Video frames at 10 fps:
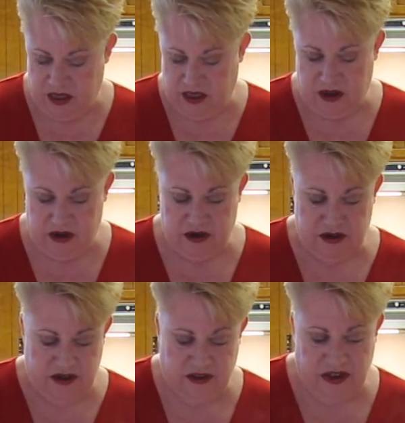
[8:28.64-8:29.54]
And
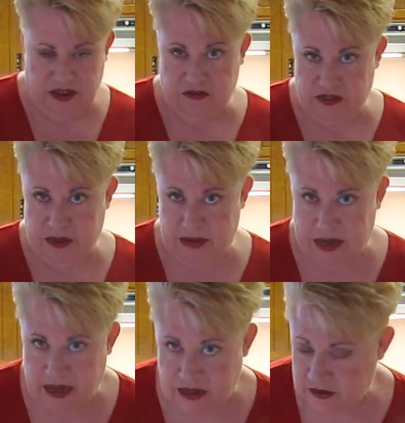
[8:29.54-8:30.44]
now I have lemon
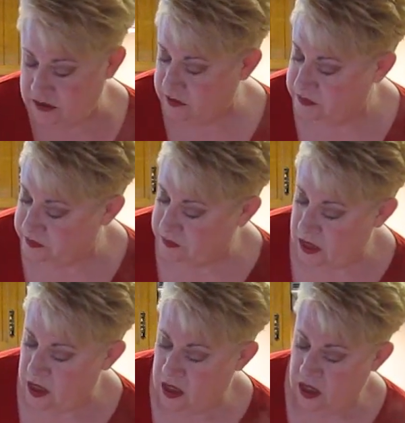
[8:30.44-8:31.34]
hands.
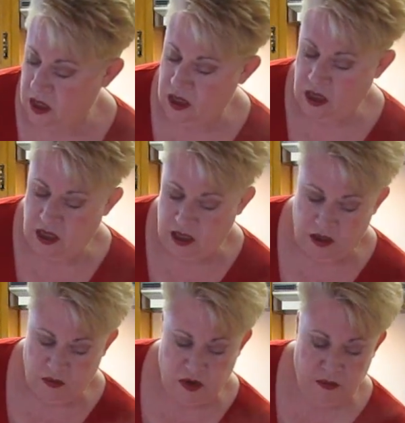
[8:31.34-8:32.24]

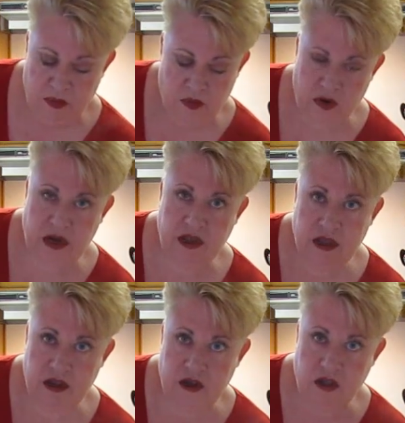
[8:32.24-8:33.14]
We're going to pour
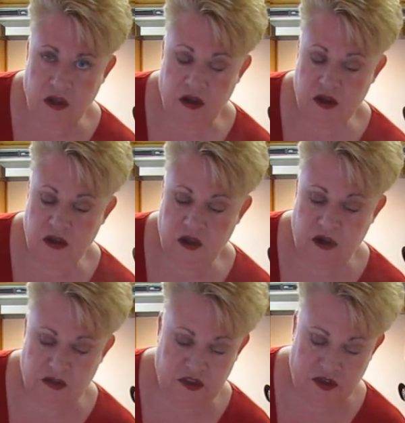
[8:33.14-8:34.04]
in
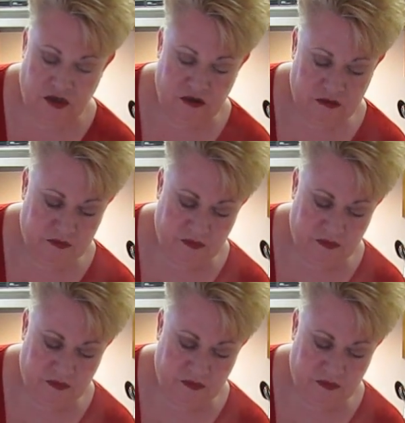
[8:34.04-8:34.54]
our sugar.